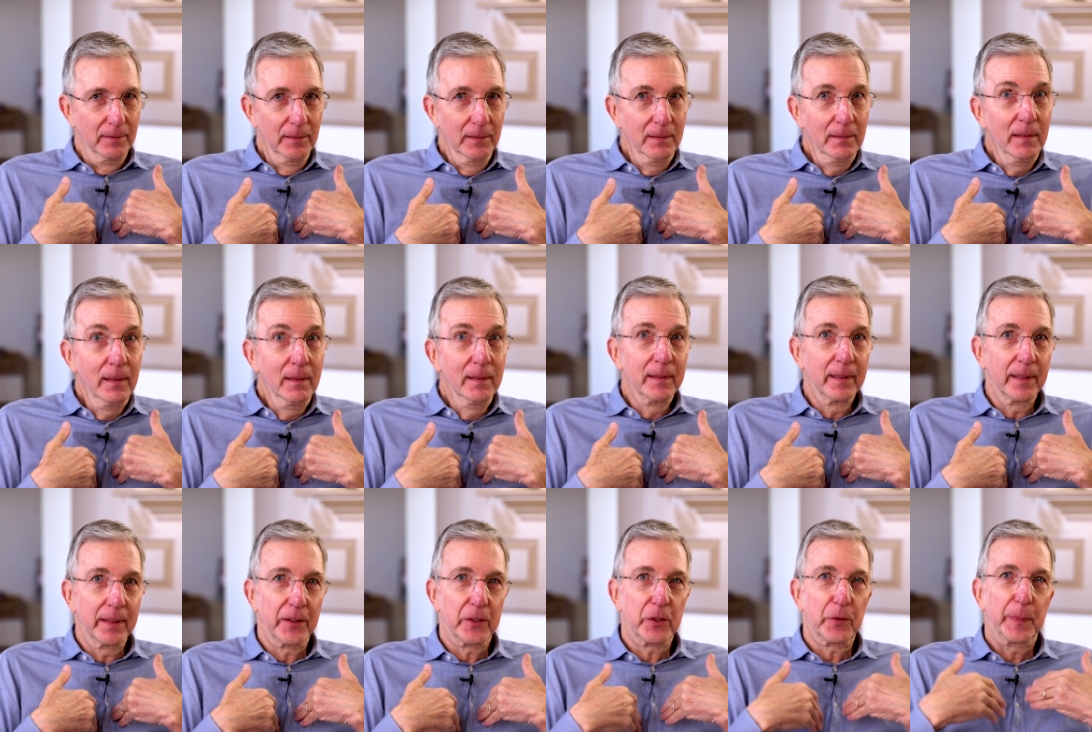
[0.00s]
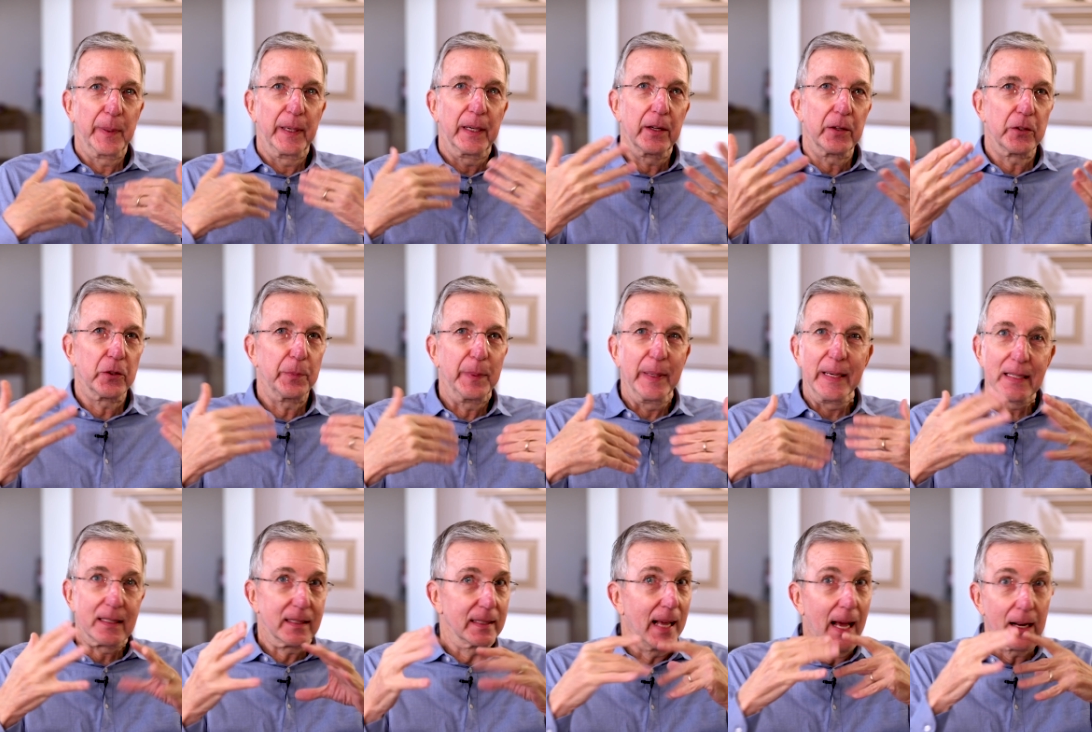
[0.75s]
the Spirit
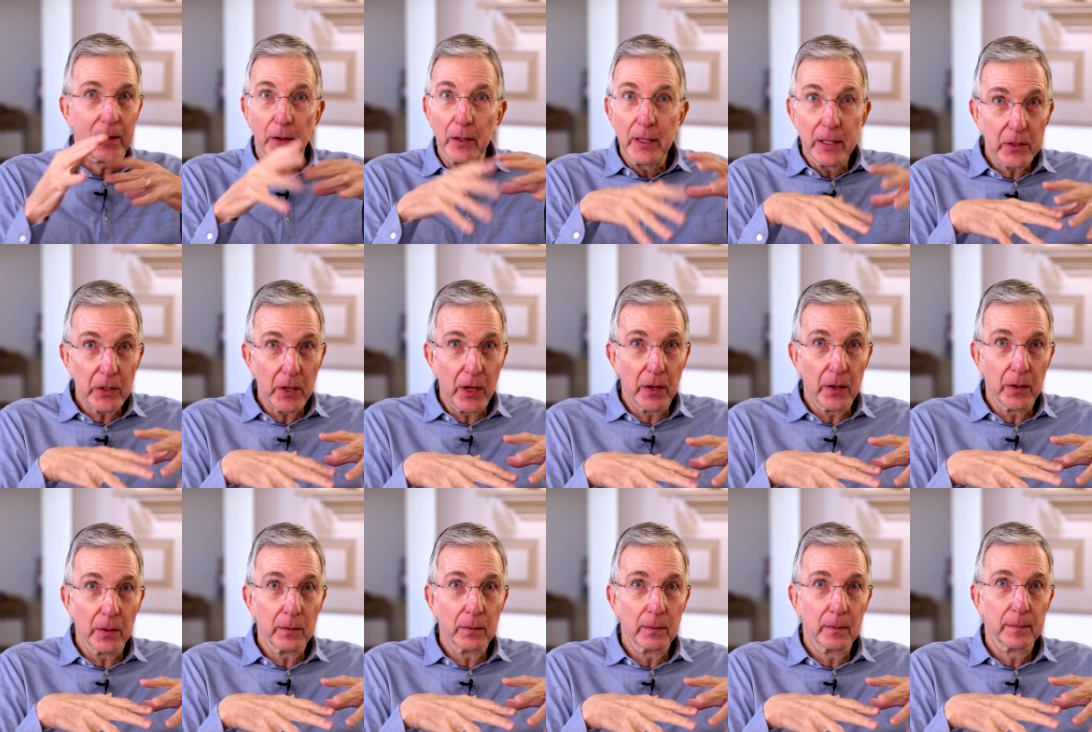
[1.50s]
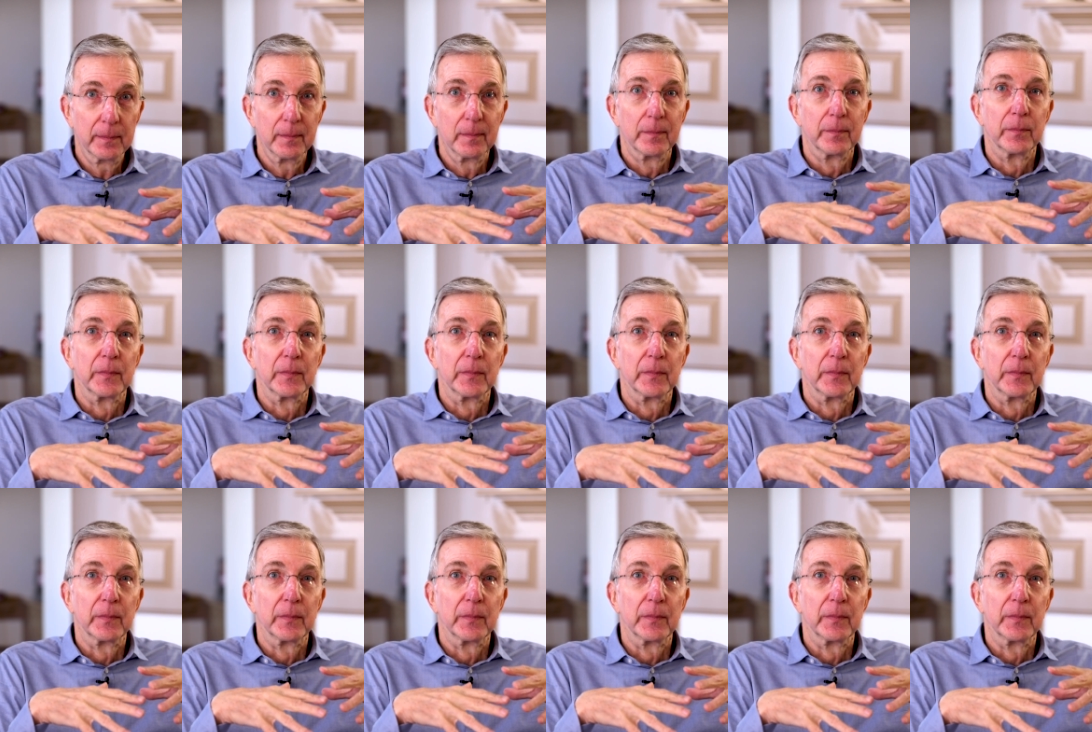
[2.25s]
speaks not on His own,